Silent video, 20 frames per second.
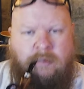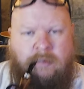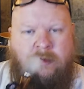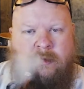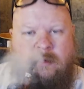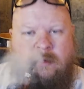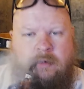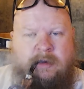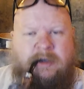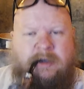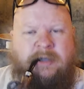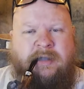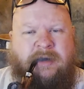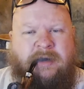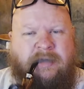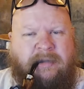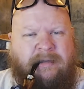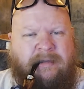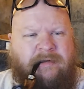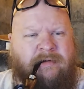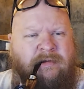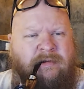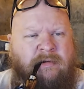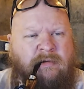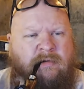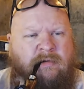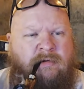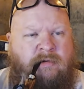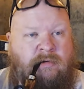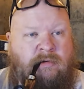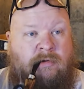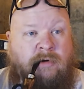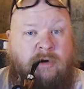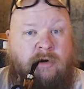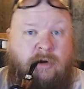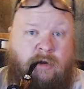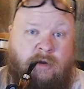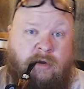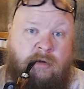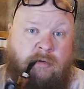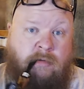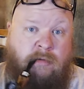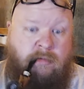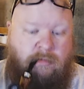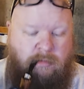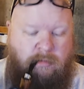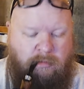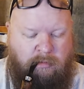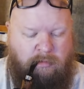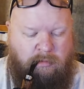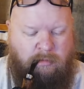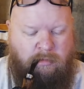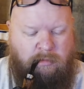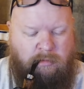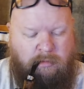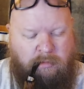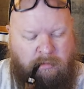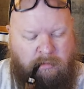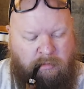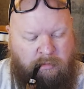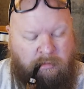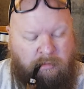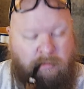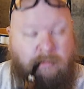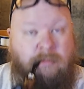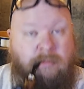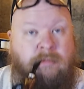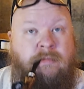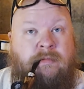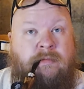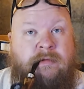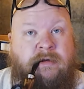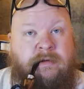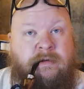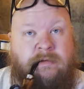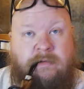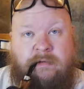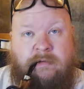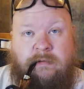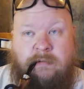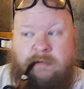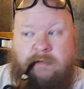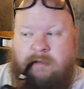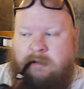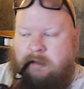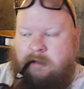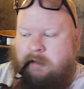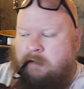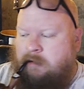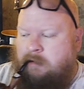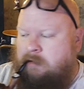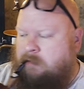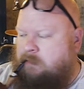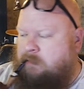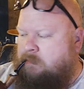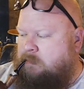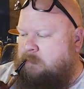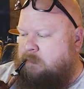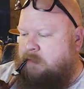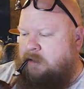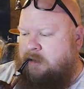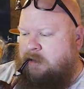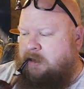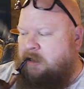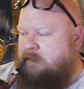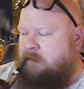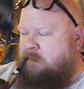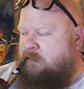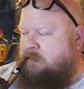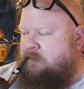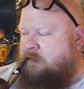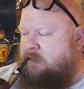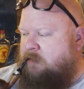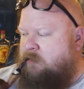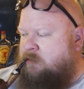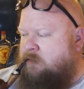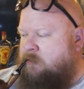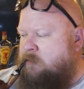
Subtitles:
Not near as strong as you would think it is from being named as such.